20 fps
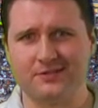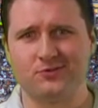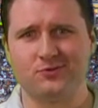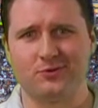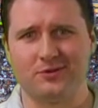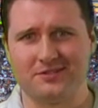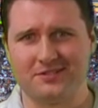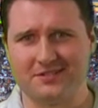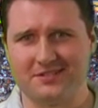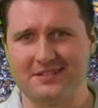
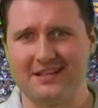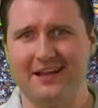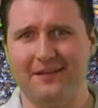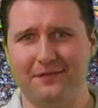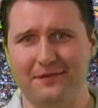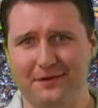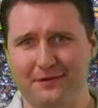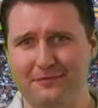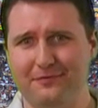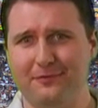sources
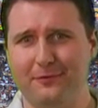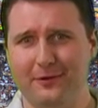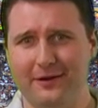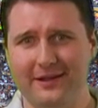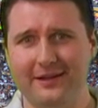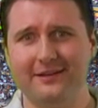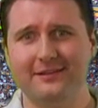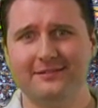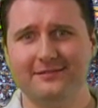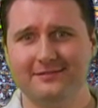out there for
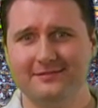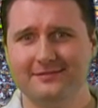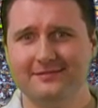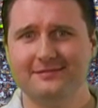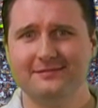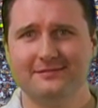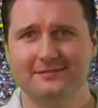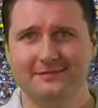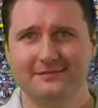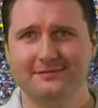you.
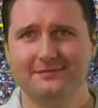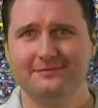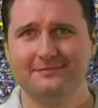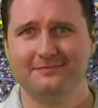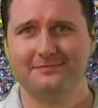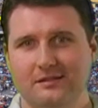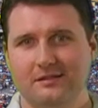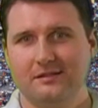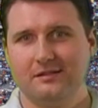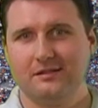
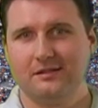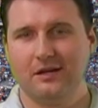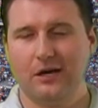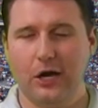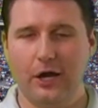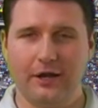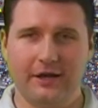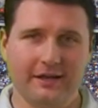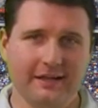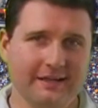
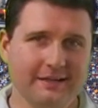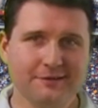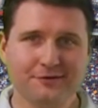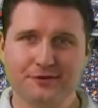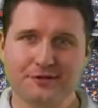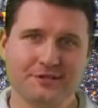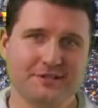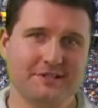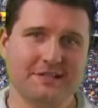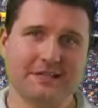On an
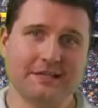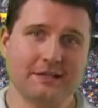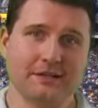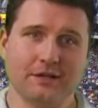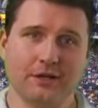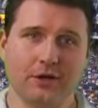interesting